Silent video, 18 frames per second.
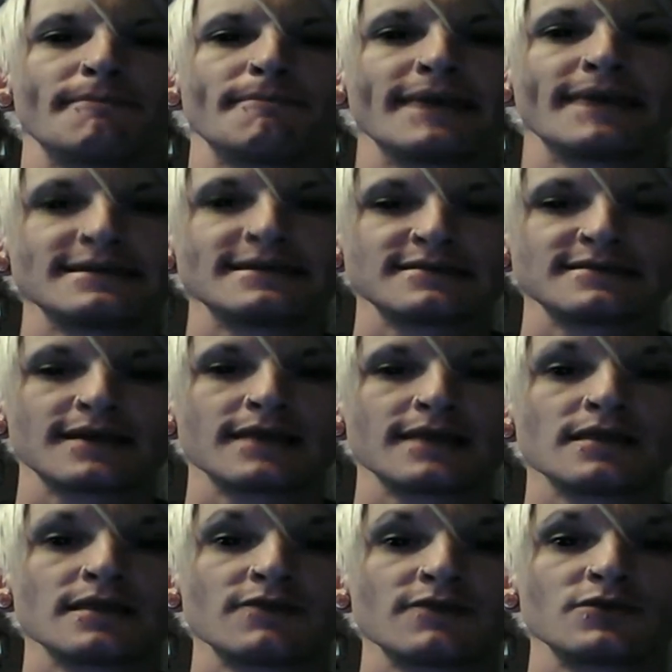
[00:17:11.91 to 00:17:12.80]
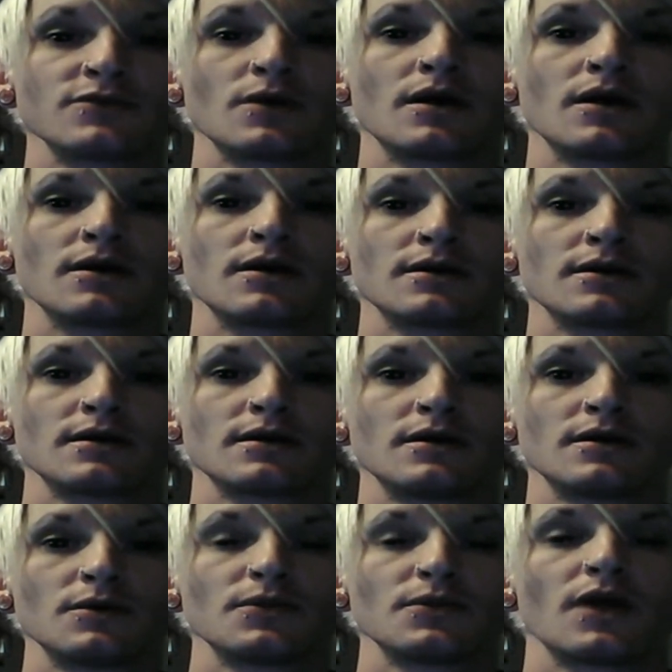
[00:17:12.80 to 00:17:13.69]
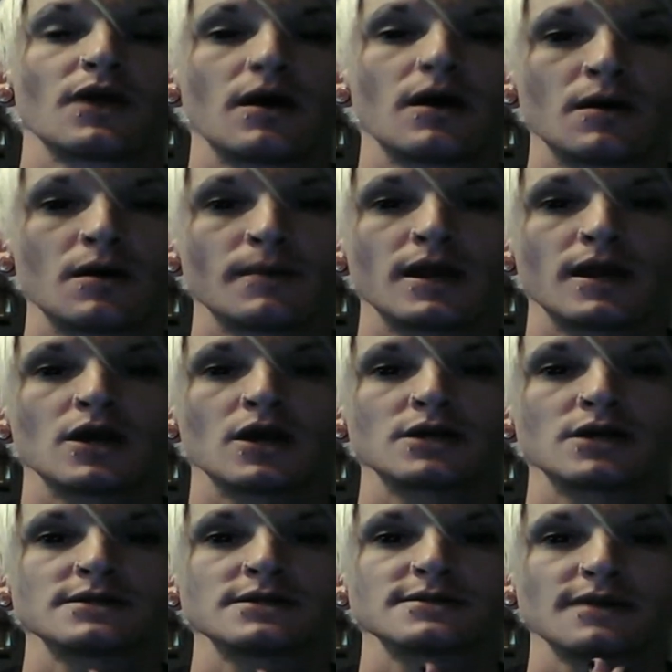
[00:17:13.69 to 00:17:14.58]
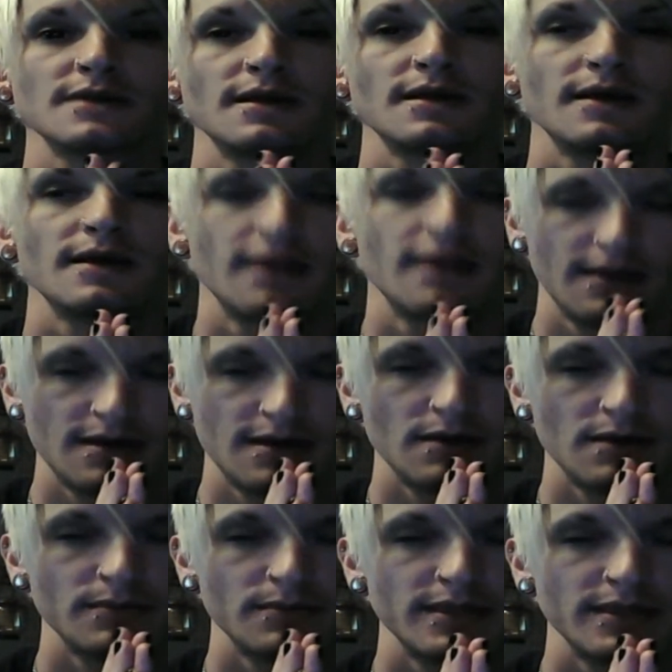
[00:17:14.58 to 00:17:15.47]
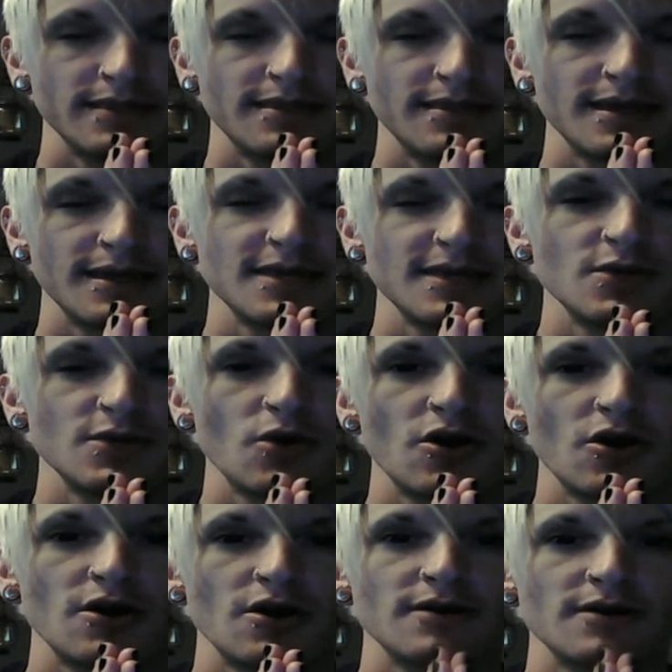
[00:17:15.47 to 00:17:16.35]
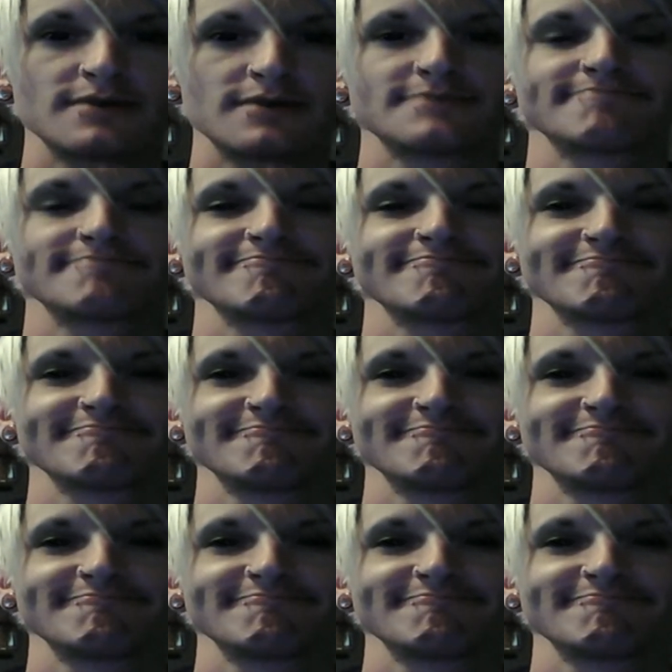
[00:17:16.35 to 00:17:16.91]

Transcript: You're amazing. I love you all, all my heart. Humbly thank you all.